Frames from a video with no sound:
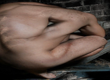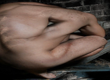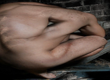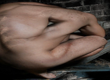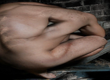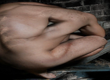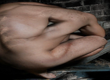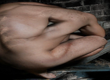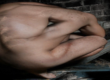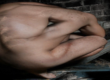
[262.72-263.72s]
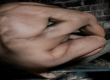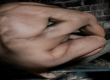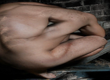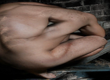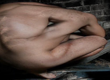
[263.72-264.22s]

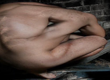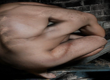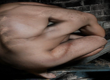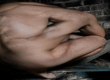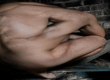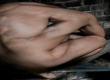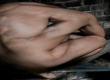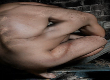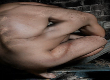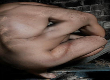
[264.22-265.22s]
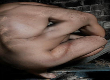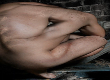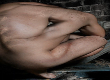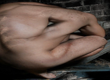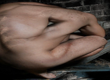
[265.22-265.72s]

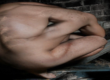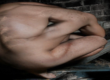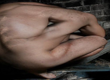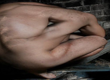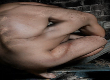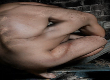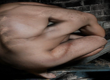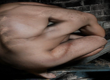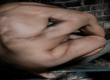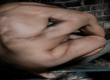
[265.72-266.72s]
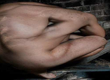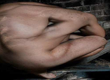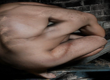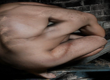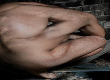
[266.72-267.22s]

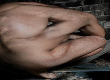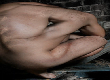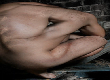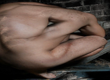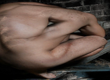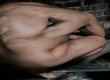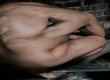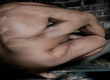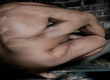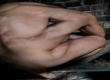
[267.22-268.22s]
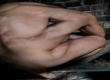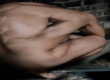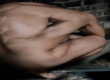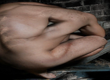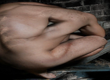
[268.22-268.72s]

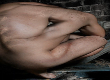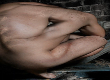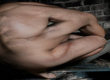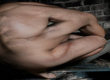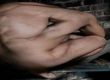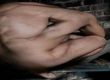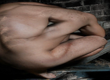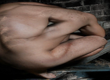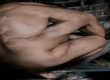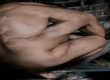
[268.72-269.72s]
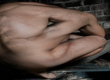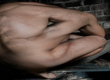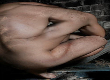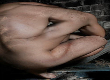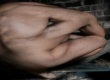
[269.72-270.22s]

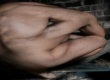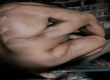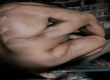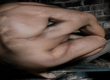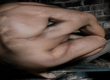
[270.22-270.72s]
[no speech]